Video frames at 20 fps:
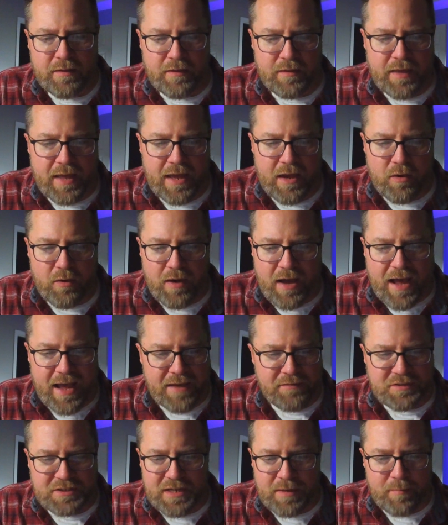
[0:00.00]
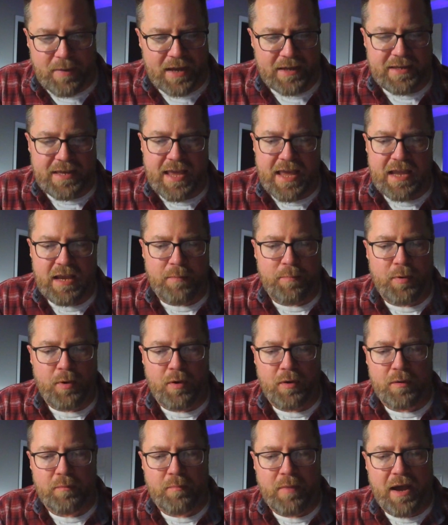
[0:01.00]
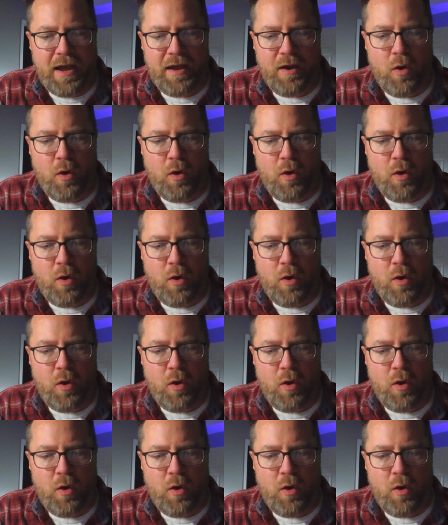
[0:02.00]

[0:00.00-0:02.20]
how I have set my king upon my